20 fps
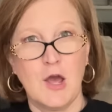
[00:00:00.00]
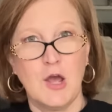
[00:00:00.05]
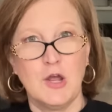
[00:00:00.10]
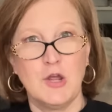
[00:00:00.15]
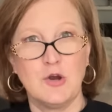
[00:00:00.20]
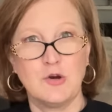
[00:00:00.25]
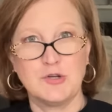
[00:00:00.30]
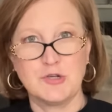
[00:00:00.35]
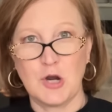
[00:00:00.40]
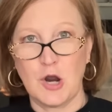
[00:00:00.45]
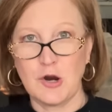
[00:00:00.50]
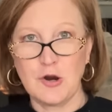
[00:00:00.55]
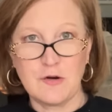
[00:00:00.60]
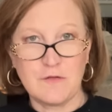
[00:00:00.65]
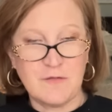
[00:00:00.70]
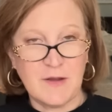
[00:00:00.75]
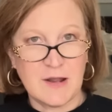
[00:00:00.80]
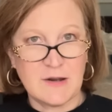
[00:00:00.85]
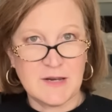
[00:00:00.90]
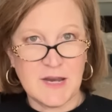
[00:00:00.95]
your darker
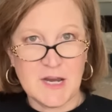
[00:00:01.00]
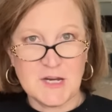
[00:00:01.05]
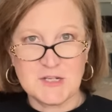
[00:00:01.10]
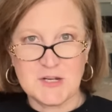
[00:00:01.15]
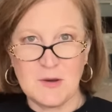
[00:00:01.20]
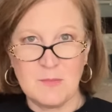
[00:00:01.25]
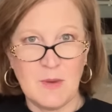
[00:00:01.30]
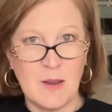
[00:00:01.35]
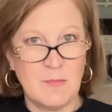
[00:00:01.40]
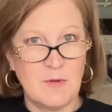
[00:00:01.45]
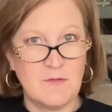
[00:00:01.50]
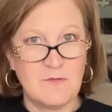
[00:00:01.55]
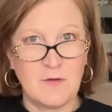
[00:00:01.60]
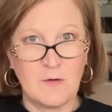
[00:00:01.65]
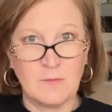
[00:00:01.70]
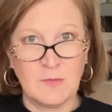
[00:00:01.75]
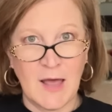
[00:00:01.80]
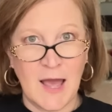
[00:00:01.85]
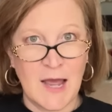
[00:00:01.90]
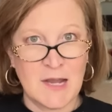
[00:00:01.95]
foundation maybe
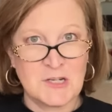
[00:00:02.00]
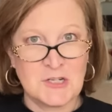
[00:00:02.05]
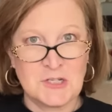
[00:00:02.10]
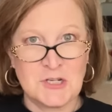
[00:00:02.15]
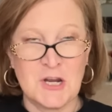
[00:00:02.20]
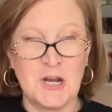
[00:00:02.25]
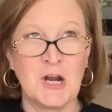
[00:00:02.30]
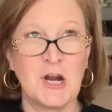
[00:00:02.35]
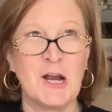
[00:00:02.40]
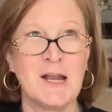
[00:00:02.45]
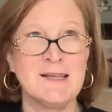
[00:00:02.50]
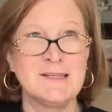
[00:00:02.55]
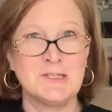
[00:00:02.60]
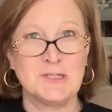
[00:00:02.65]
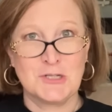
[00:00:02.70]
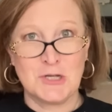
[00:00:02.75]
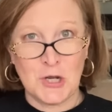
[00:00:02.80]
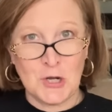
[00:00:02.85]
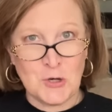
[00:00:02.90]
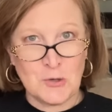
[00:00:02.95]
from last year is
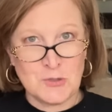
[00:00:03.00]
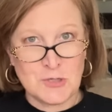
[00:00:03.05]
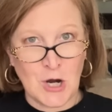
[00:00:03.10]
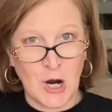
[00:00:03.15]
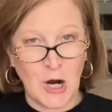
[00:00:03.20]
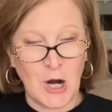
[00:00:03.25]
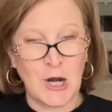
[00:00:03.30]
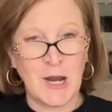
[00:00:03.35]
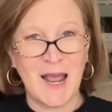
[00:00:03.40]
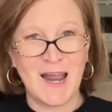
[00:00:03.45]
too dark